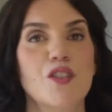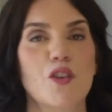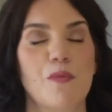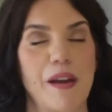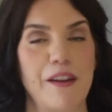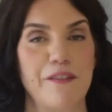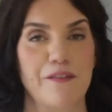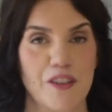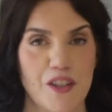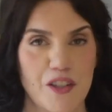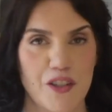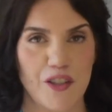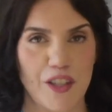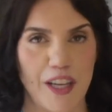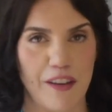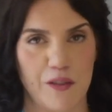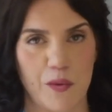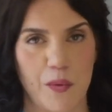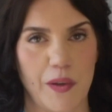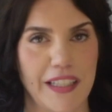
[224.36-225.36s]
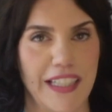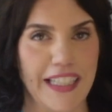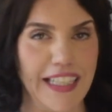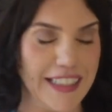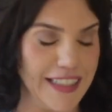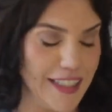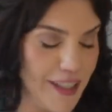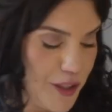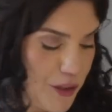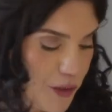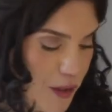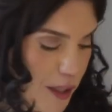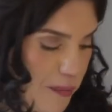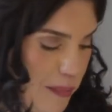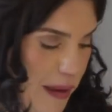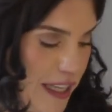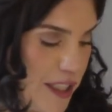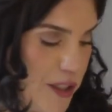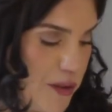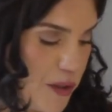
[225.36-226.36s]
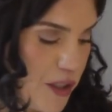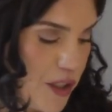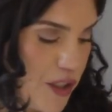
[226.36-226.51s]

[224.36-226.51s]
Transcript: So my first shift working at this Greek pastry